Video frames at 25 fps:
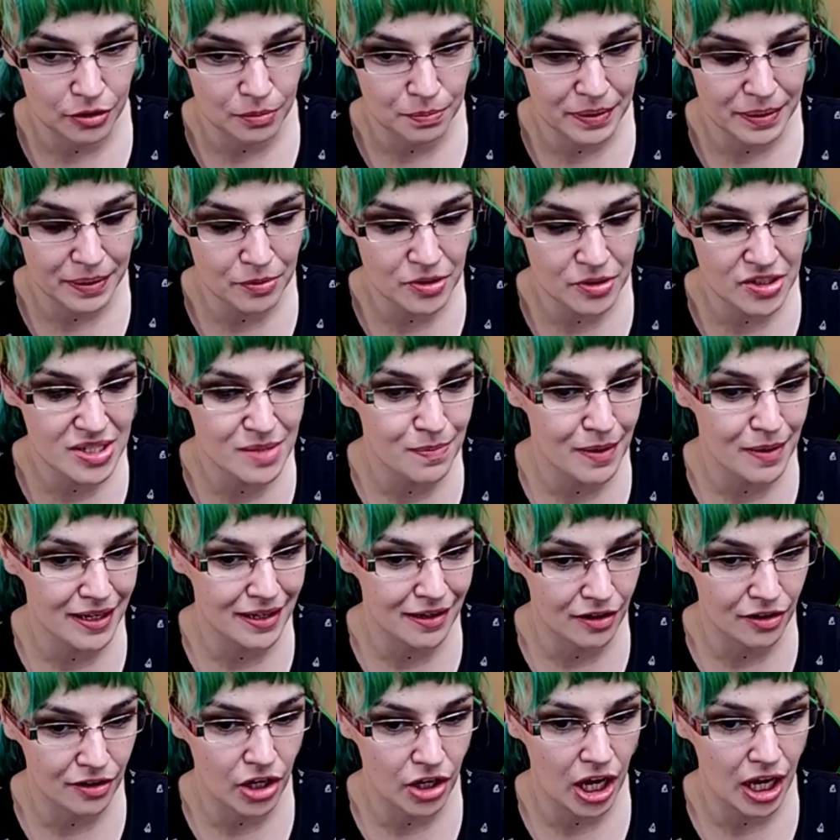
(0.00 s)
People spend a
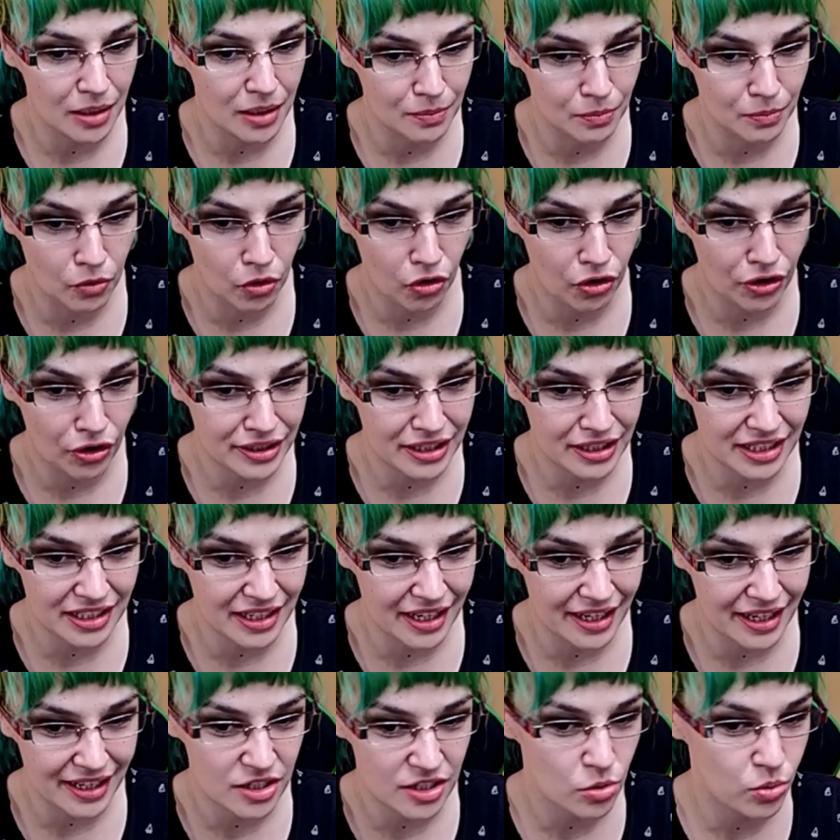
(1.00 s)
lot more than
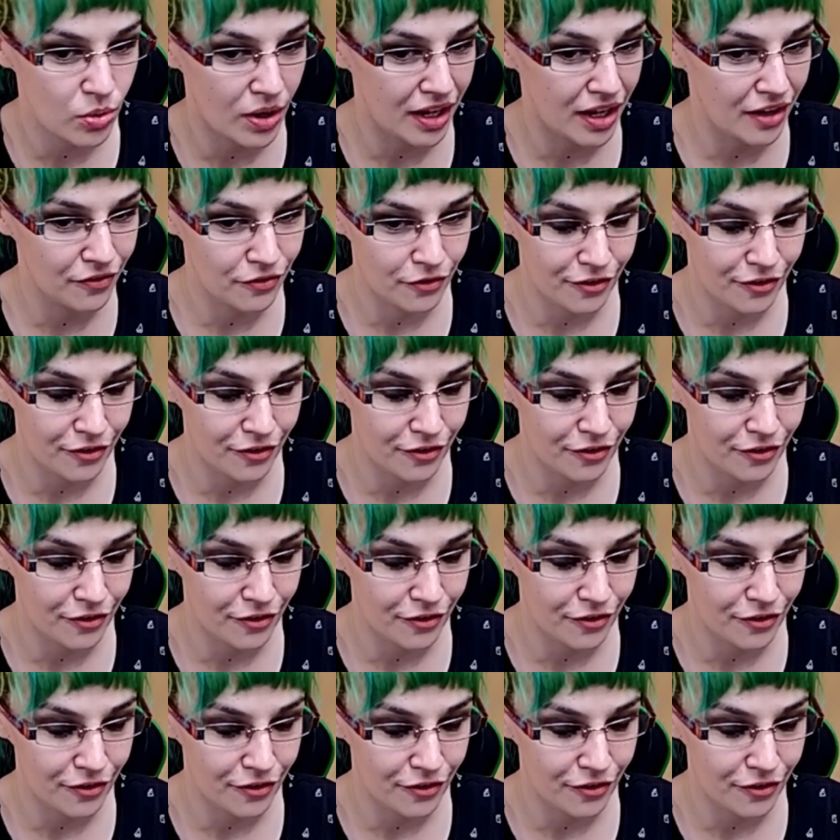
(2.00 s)
like 12